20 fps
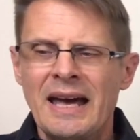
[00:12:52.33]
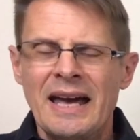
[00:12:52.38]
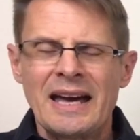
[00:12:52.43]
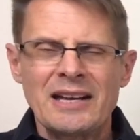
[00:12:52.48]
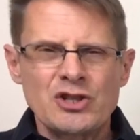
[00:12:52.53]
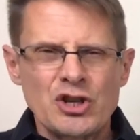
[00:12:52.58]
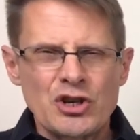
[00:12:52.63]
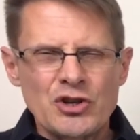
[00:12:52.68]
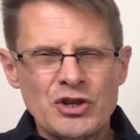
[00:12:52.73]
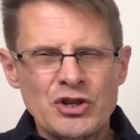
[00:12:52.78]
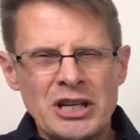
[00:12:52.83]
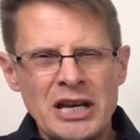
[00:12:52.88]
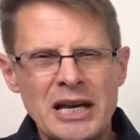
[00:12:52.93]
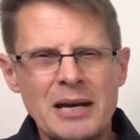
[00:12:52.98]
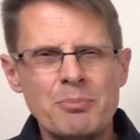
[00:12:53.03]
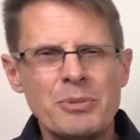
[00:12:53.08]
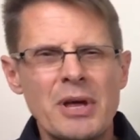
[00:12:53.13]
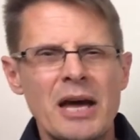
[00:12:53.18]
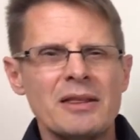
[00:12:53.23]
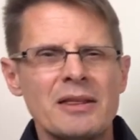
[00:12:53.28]
and just
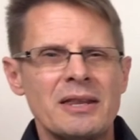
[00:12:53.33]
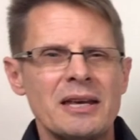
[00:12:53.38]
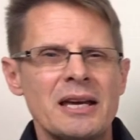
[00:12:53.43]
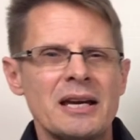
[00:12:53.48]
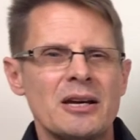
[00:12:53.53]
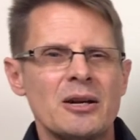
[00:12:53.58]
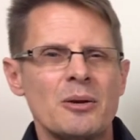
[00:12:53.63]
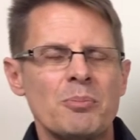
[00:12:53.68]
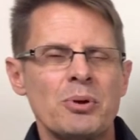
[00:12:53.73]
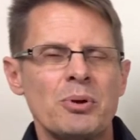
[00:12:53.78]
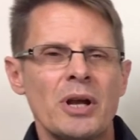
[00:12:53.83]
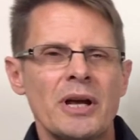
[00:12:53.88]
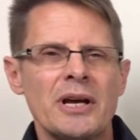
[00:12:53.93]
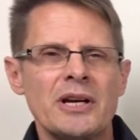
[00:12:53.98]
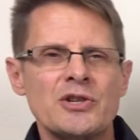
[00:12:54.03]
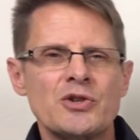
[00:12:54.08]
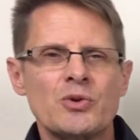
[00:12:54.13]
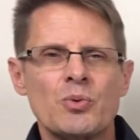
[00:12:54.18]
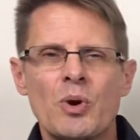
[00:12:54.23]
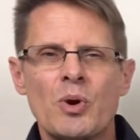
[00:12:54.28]
keep that thing in a
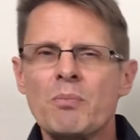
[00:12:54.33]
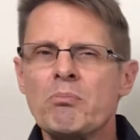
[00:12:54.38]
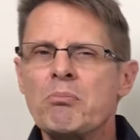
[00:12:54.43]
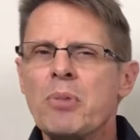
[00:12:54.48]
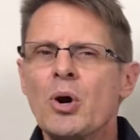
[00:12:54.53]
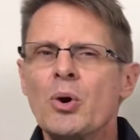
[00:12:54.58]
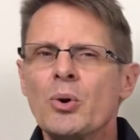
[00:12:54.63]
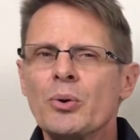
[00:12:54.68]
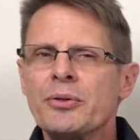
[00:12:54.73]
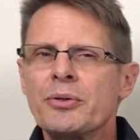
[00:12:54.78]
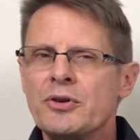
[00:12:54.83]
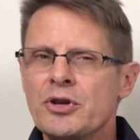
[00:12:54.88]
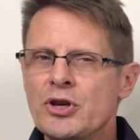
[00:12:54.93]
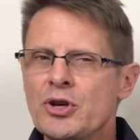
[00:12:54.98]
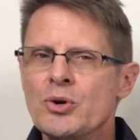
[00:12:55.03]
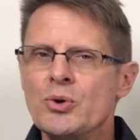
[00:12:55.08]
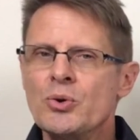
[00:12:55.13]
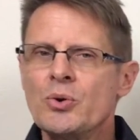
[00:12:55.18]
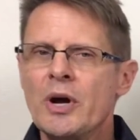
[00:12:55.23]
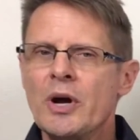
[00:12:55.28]
place where both
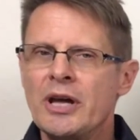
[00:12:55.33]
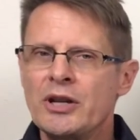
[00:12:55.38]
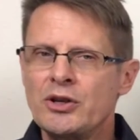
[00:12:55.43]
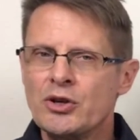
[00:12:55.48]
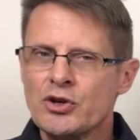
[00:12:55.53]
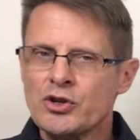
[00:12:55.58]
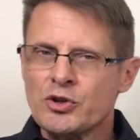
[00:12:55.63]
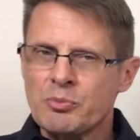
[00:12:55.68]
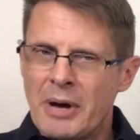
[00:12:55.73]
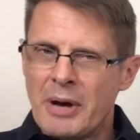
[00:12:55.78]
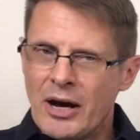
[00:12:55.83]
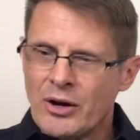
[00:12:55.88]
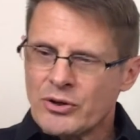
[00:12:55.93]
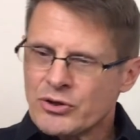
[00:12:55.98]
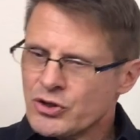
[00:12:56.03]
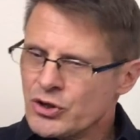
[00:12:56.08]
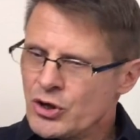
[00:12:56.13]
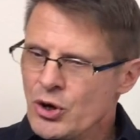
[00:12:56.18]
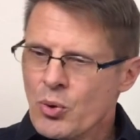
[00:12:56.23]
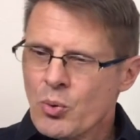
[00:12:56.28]
you and your
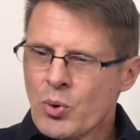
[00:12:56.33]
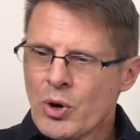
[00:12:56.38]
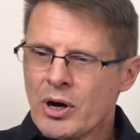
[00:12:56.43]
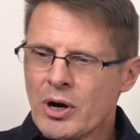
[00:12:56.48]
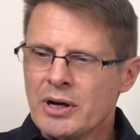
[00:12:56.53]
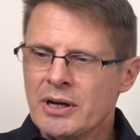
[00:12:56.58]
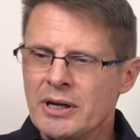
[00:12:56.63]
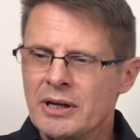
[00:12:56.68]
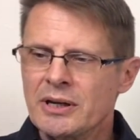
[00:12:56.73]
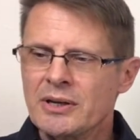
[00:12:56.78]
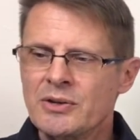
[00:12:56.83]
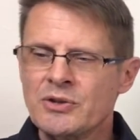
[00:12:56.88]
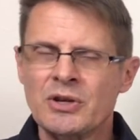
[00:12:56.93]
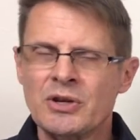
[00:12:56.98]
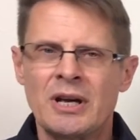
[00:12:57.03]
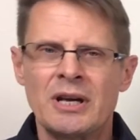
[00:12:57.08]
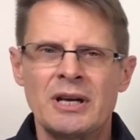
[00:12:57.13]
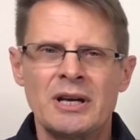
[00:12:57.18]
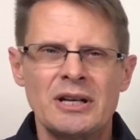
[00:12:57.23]
spouse know where it is.